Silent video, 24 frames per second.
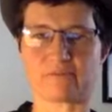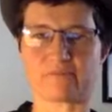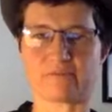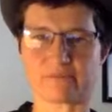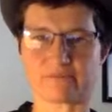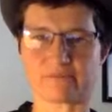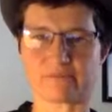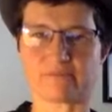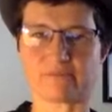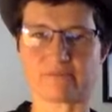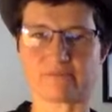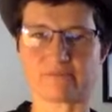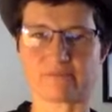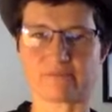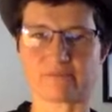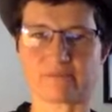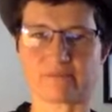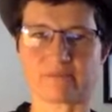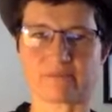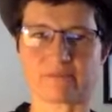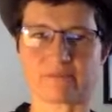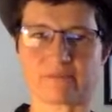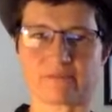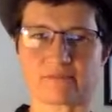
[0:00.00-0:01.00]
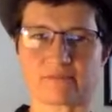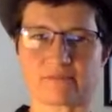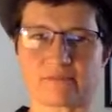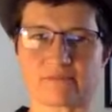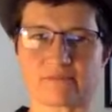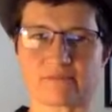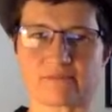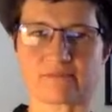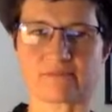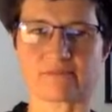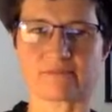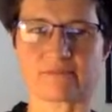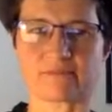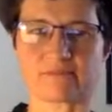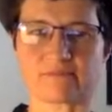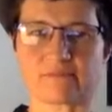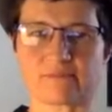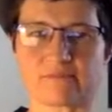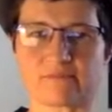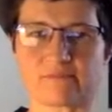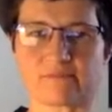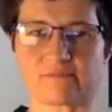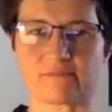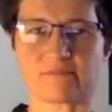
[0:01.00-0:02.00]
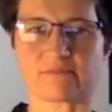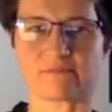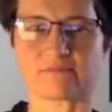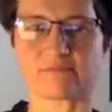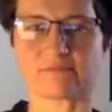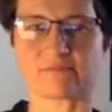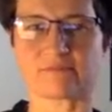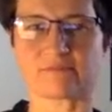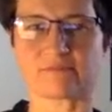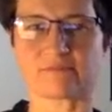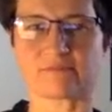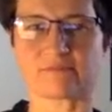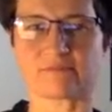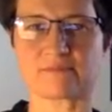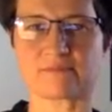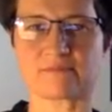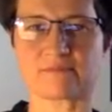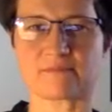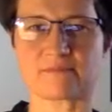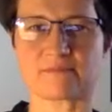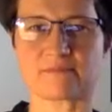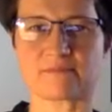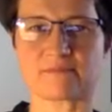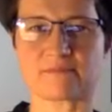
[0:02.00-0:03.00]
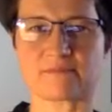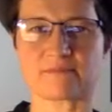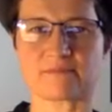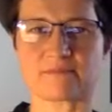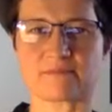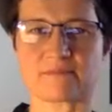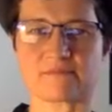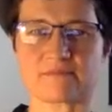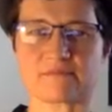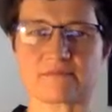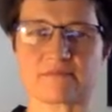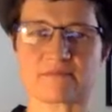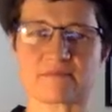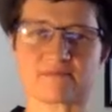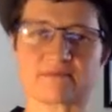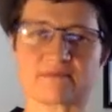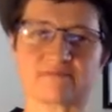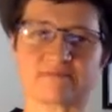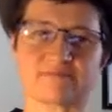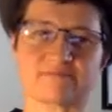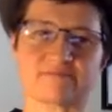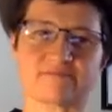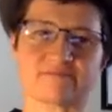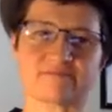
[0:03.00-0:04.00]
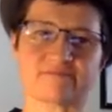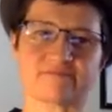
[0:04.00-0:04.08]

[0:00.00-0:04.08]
This person isn't speaking.